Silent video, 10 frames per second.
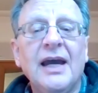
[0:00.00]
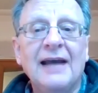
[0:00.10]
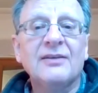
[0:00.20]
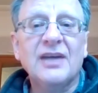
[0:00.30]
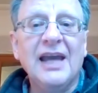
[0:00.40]

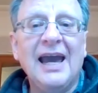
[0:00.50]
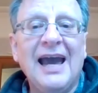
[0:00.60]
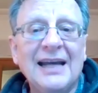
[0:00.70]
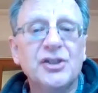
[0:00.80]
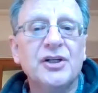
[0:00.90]
and to get
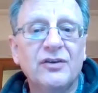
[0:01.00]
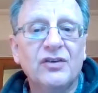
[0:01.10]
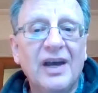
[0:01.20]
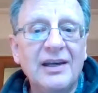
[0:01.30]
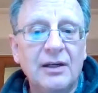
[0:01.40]
action
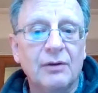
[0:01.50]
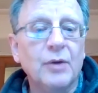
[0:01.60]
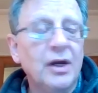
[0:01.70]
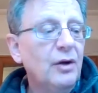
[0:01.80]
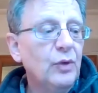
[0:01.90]
taken
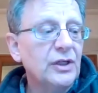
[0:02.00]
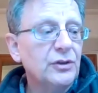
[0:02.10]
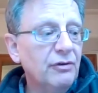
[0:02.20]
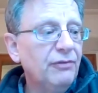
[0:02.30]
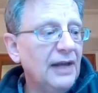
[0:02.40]

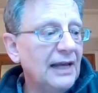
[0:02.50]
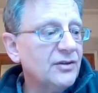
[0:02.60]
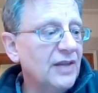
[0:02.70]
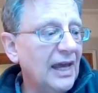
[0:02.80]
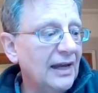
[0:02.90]
which
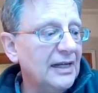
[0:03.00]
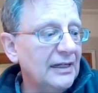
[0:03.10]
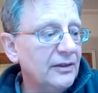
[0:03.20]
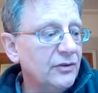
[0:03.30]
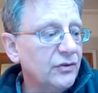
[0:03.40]
reflects their
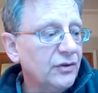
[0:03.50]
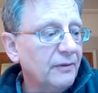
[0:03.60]
needs.